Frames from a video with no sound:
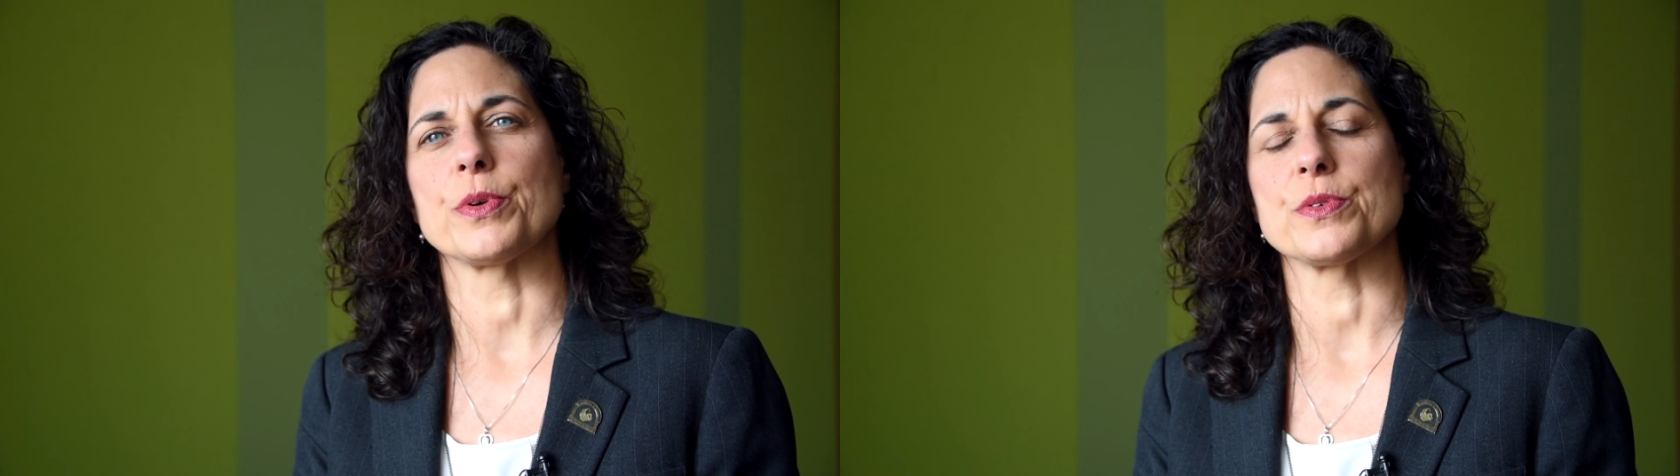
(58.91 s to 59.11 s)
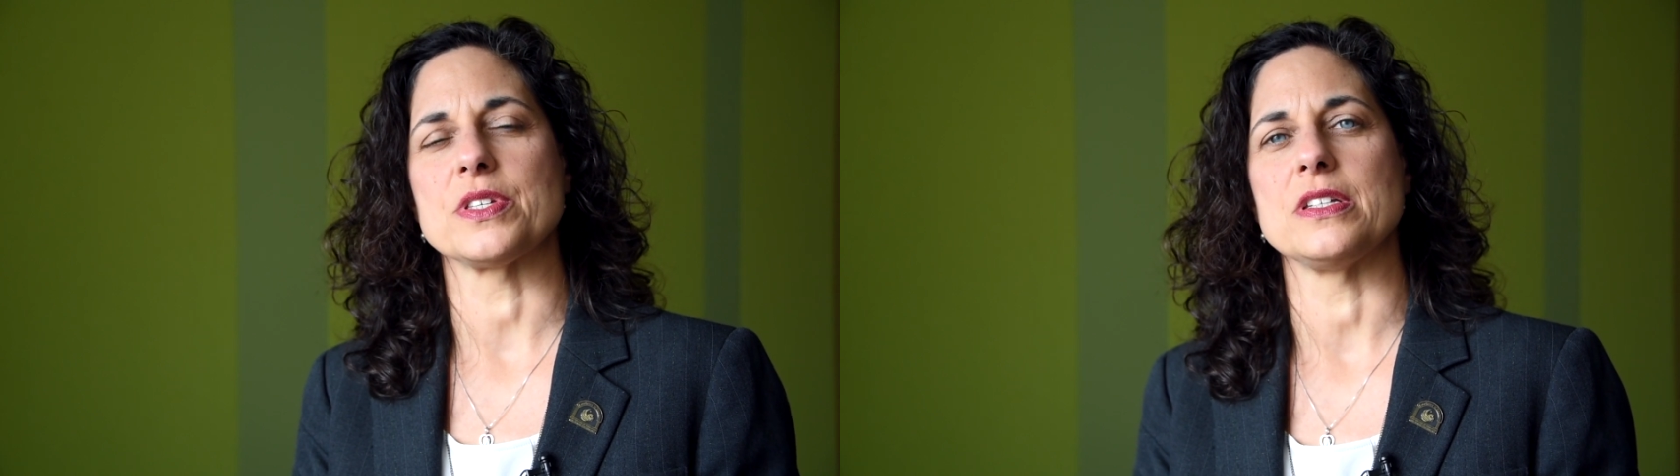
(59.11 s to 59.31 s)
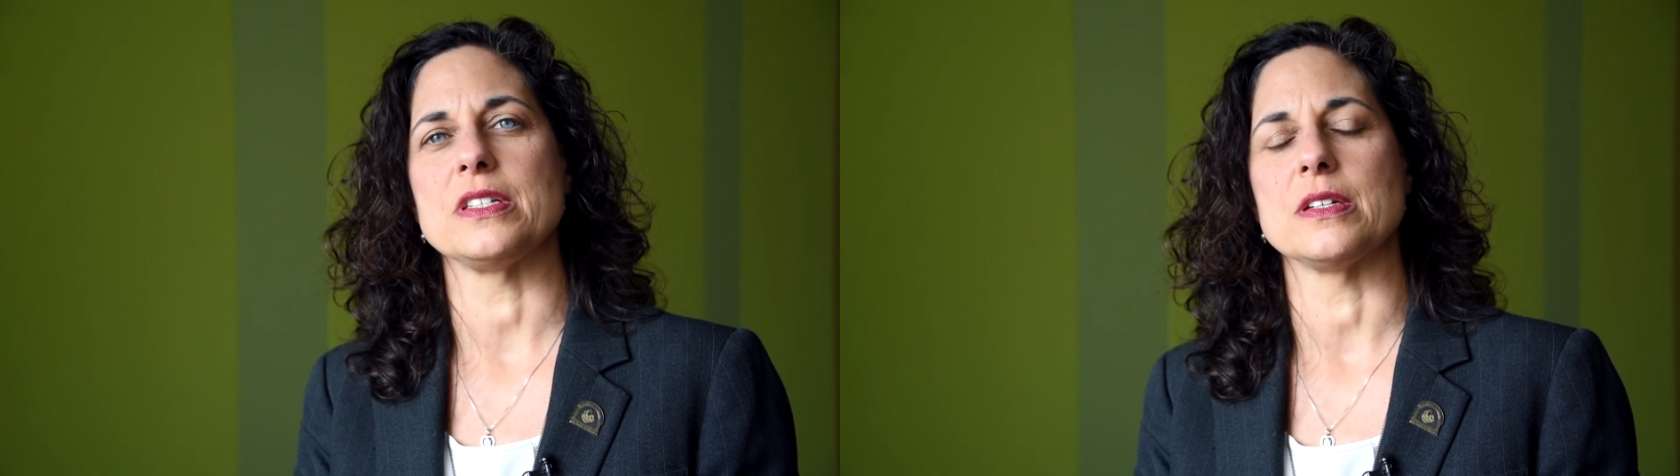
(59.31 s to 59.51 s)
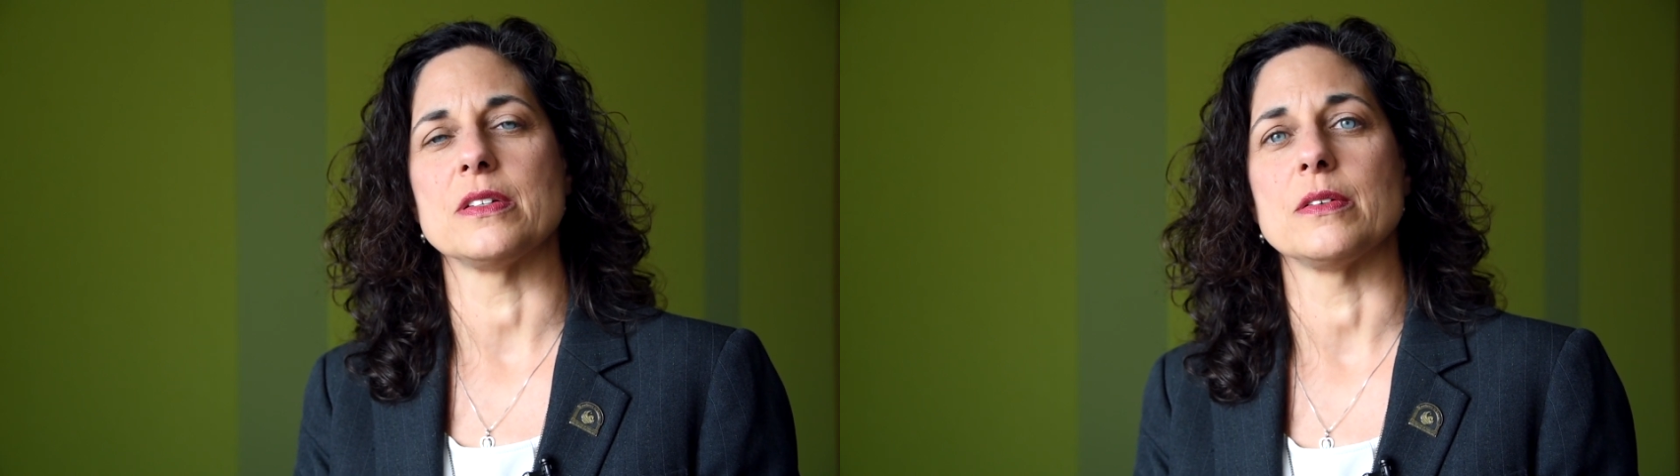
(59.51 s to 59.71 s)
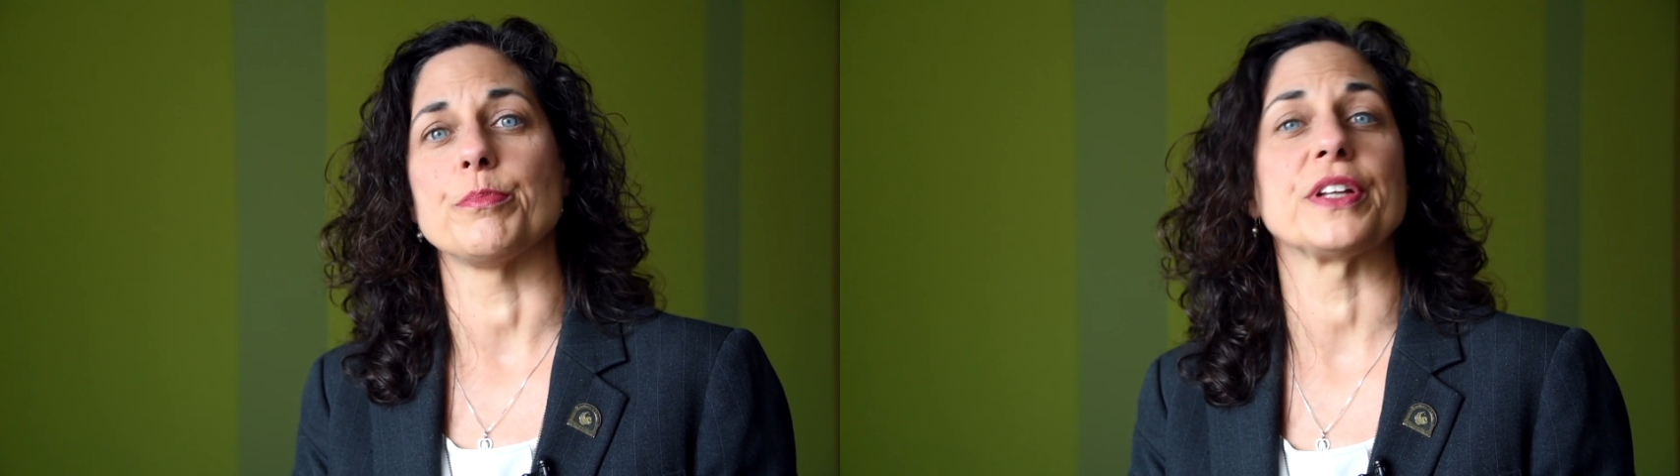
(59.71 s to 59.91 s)
person
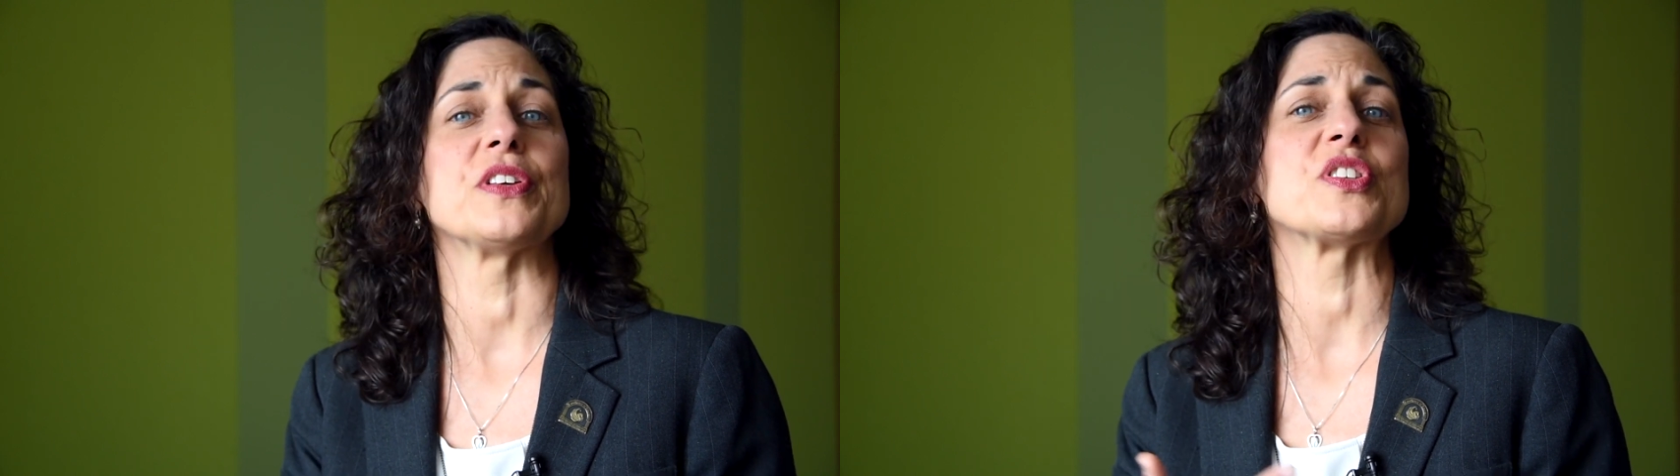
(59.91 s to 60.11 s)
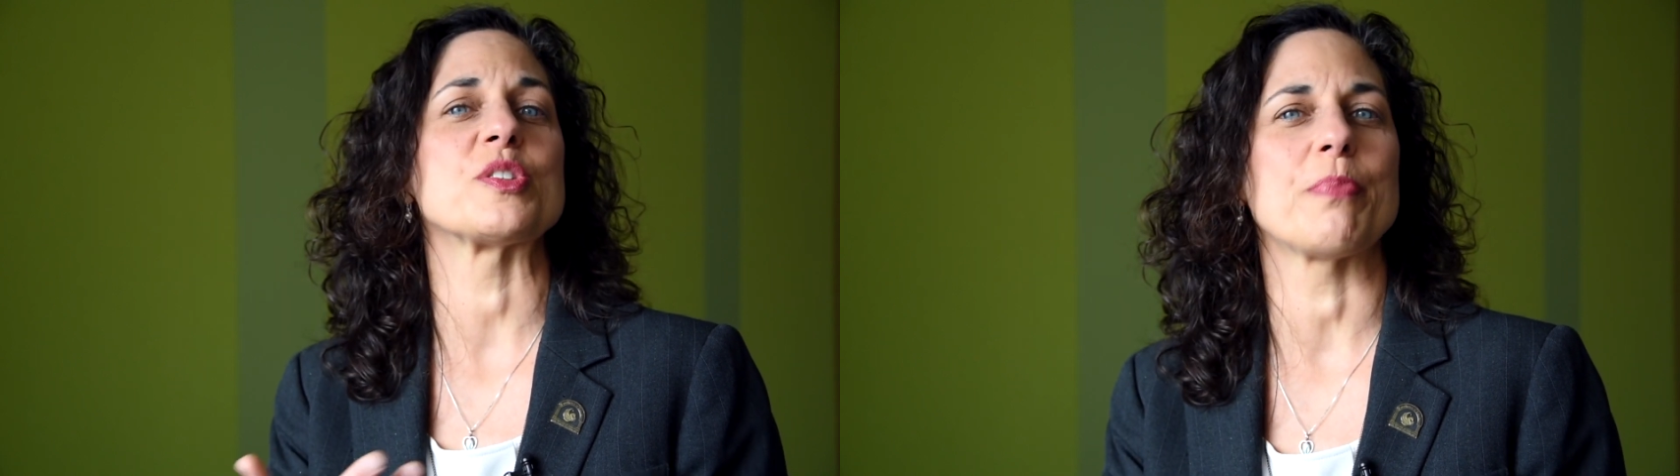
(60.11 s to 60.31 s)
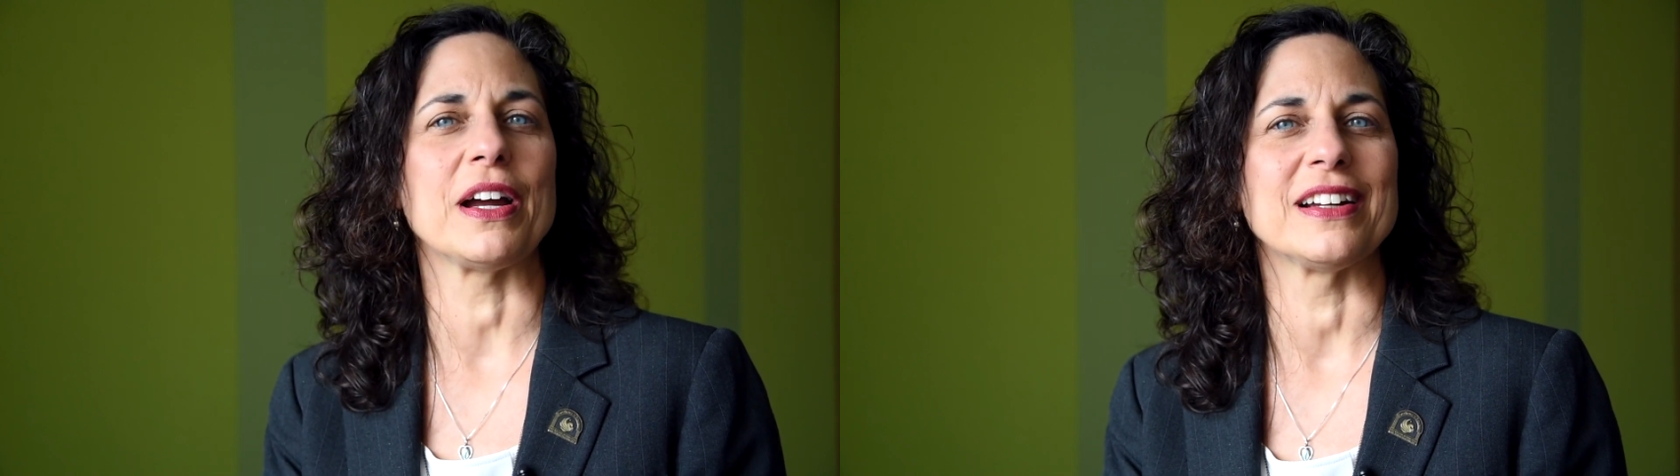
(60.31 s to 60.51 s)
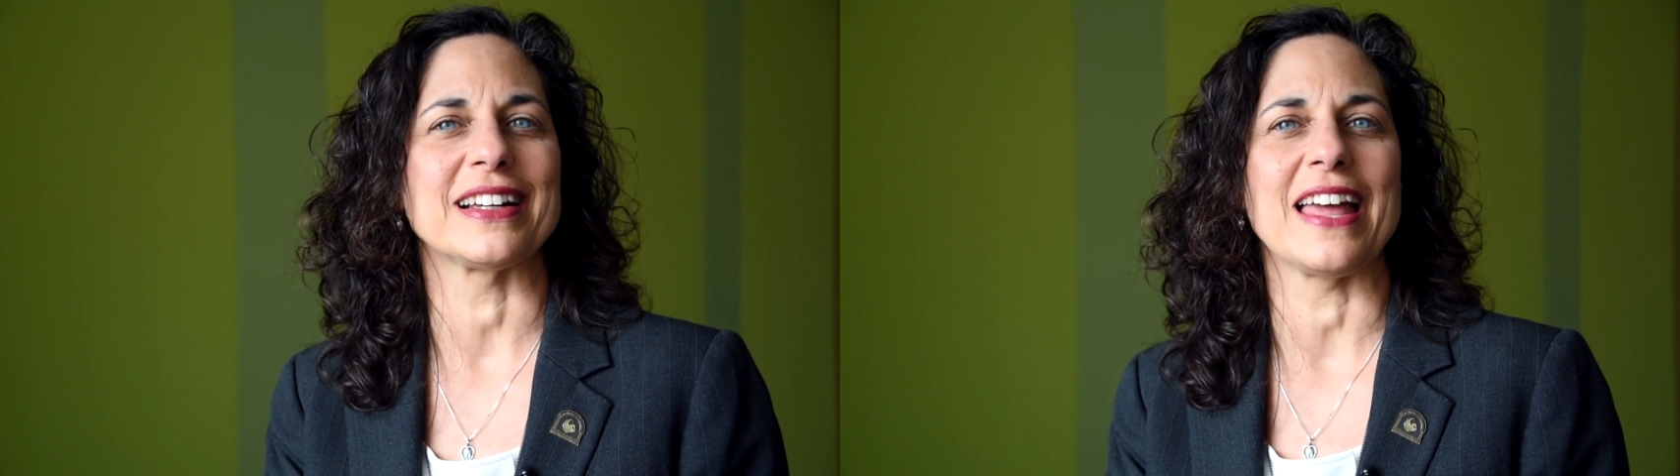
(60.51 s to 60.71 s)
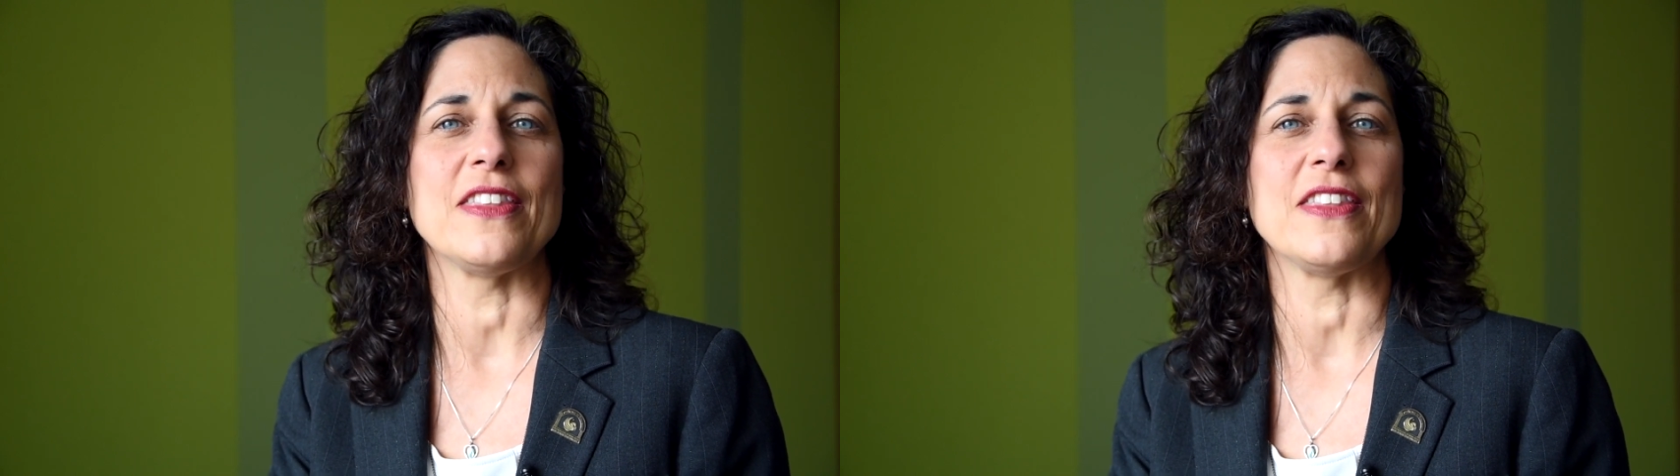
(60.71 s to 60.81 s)
to bring the spark,